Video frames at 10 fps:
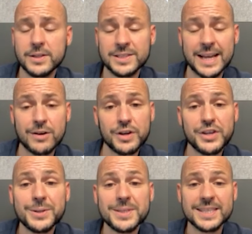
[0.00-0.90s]

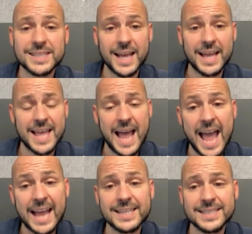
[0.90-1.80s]
SendGrid uses their
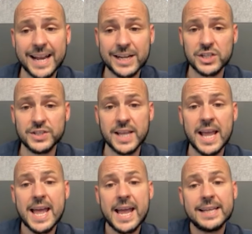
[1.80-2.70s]
header sections
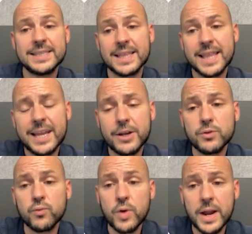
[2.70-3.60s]
is that they
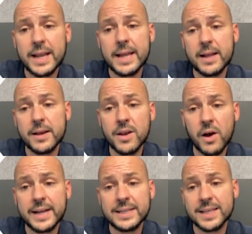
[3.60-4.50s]
use really
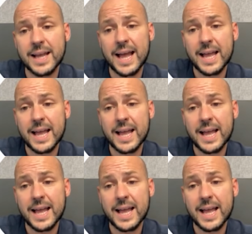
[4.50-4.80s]
nice